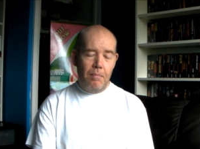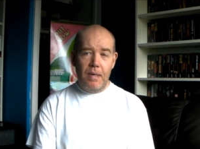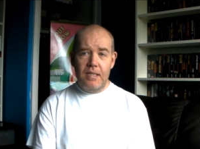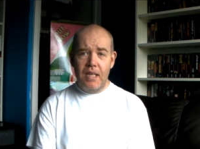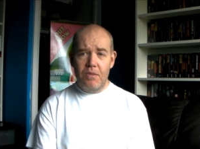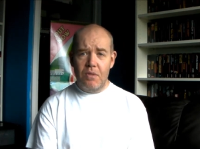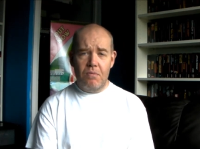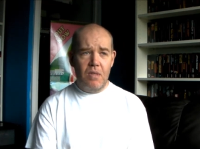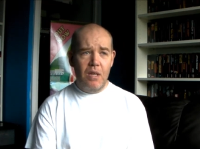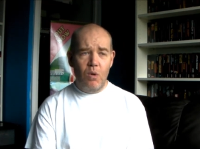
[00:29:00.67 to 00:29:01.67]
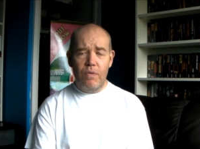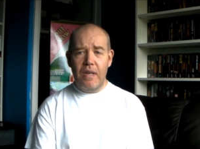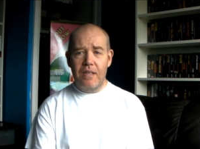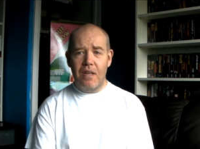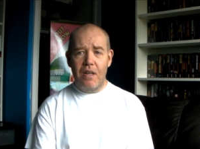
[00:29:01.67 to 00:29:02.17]
but in terms of little
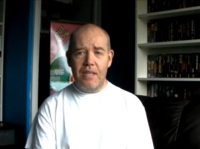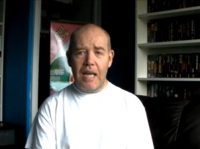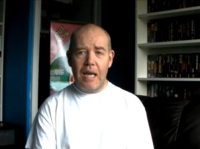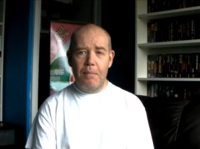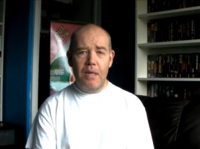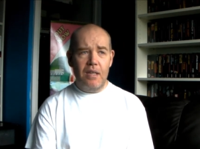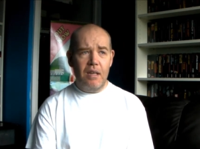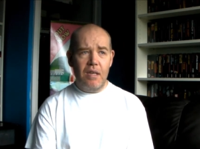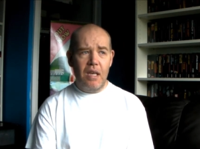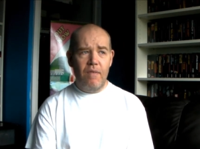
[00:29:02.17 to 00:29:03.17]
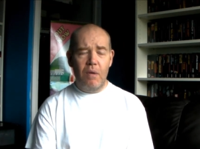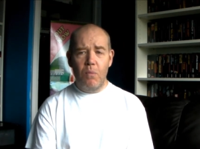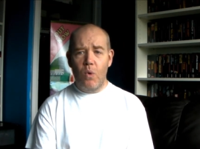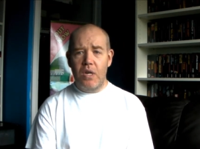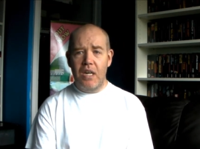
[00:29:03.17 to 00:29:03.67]
things like that, I mean, if I'm
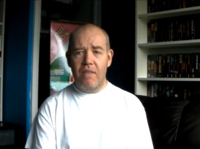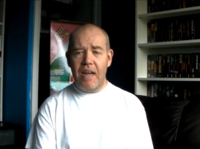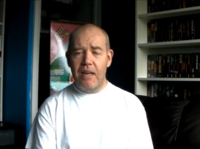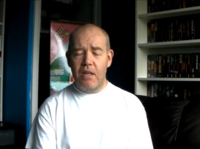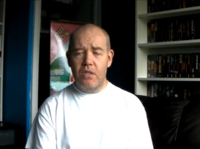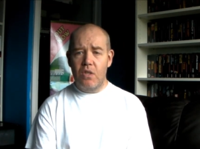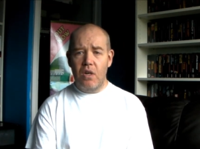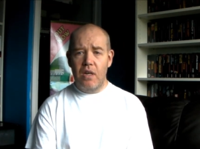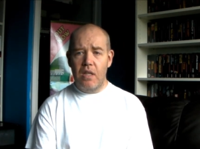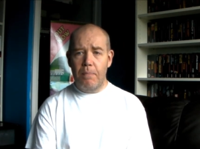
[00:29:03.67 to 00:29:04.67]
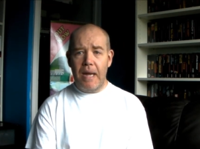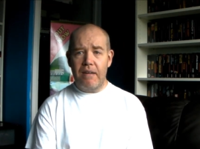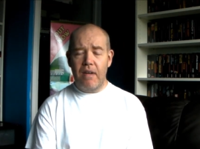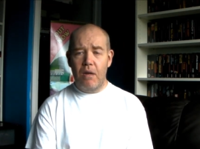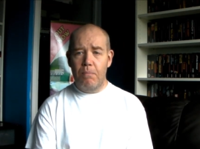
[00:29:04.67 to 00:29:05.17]
walking around and suddenly the
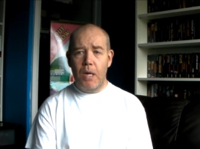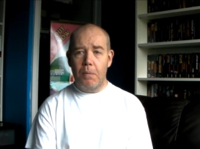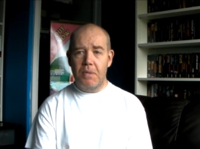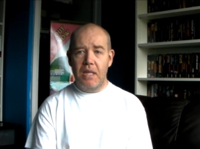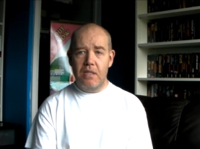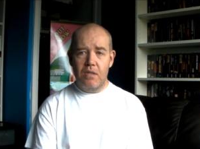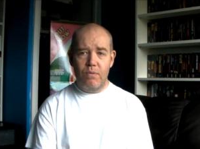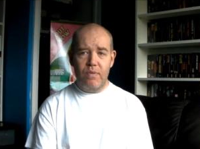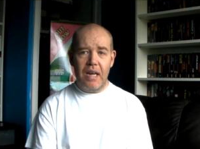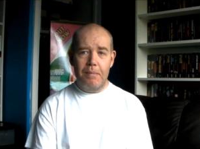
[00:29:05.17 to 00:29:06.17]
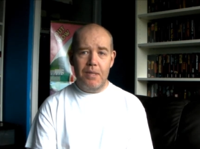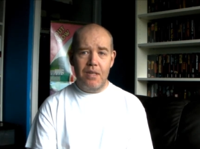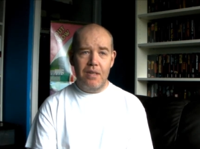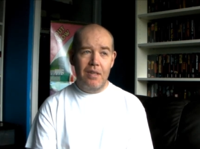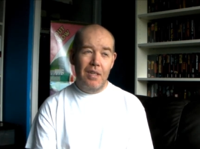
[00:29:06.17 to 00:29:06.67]
background pops into frame, it's
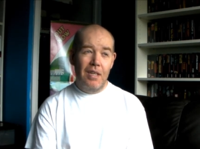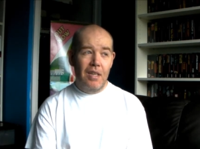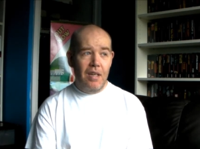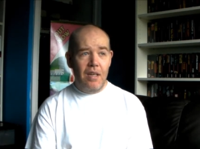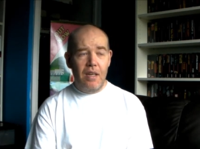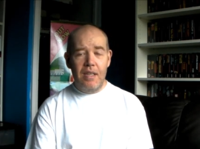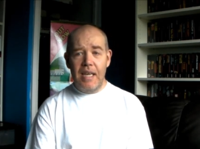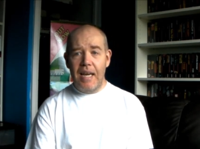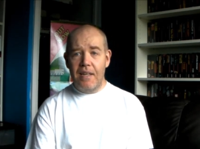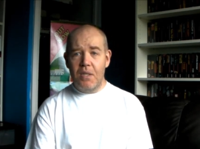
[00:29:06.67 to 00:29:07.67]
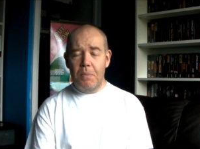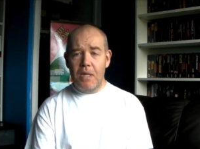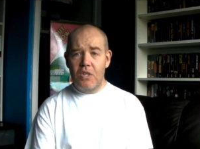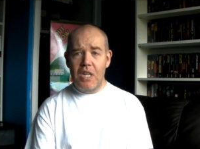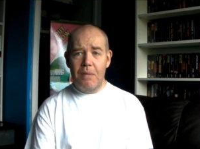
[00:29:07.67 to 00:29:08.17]
like, yeah, it's a
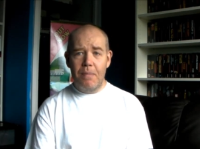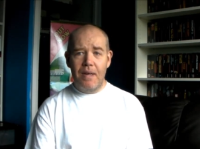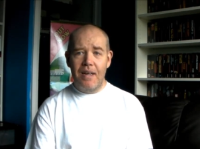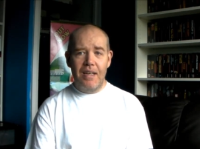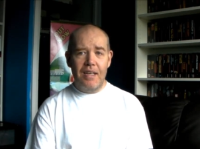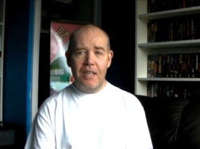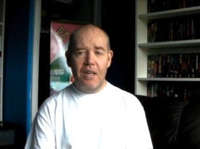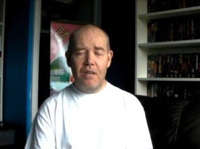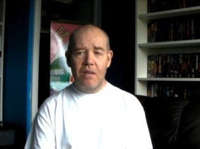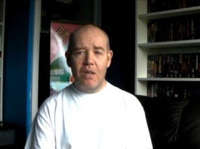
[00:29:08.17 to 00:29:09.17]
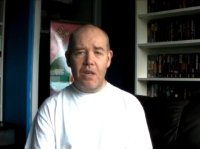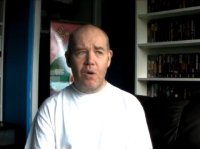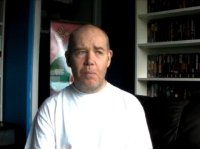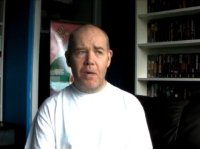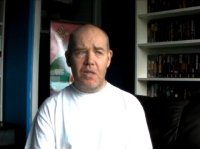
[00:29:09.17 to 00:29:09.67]
bit shit, but I ain't gonna like,
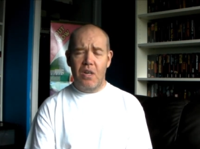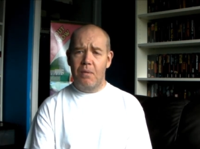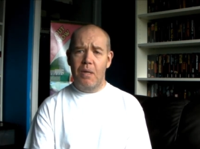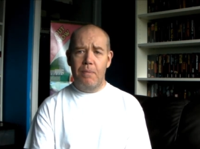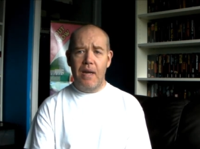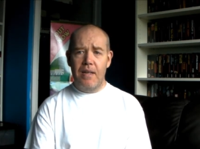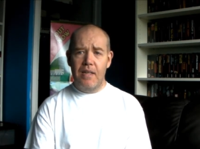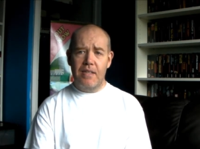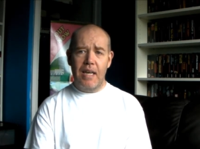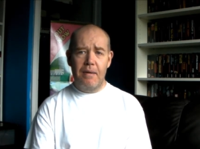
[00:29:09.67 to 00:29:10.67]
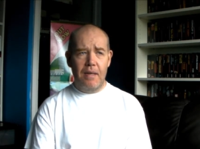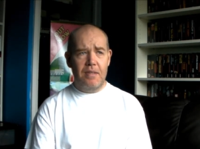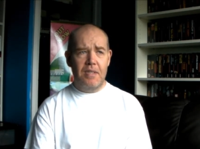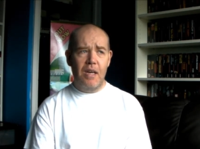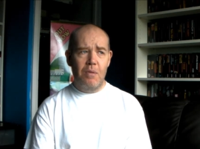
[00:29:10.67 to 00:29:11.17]
oh my god, I'm not playing this game,
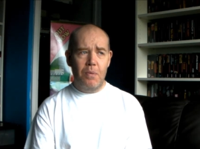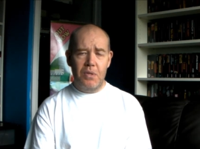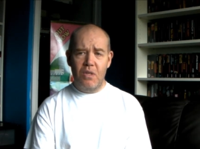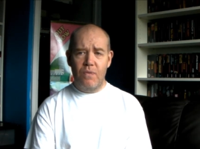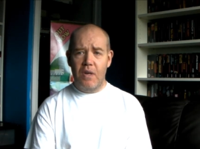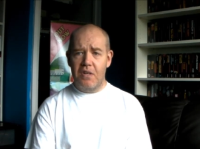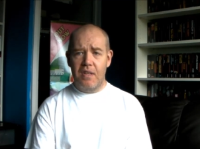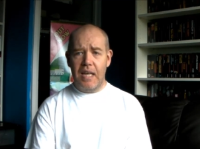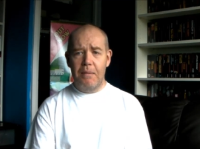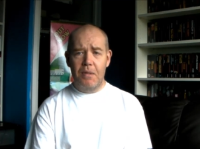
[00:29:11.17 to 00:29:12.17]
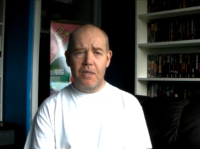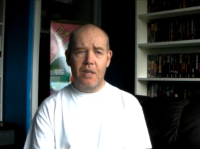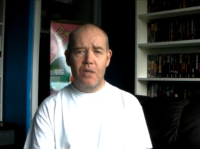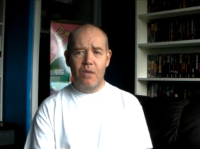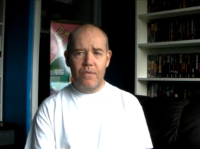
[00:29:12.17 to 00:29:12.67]
that's terrible, this version of the game is
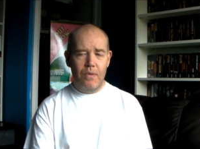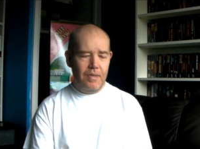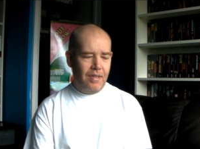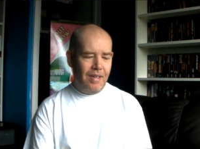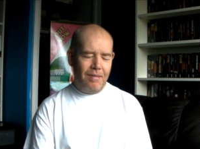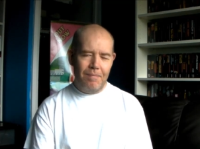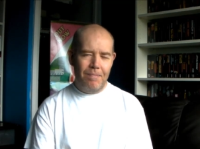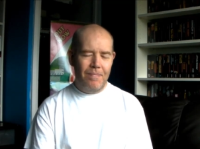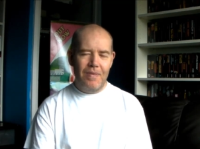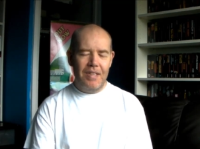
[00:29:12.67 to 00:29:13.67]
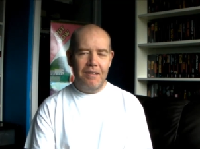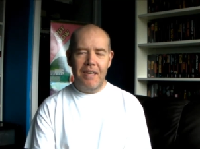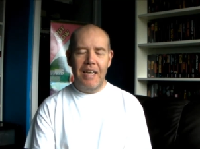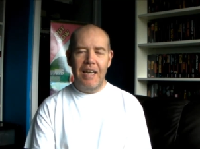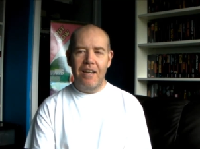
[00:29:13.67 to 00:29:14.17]
god awful. It's like, oh, I don't
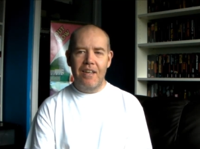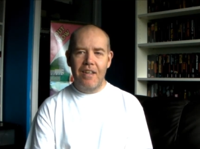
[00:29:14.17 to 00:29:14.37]
care.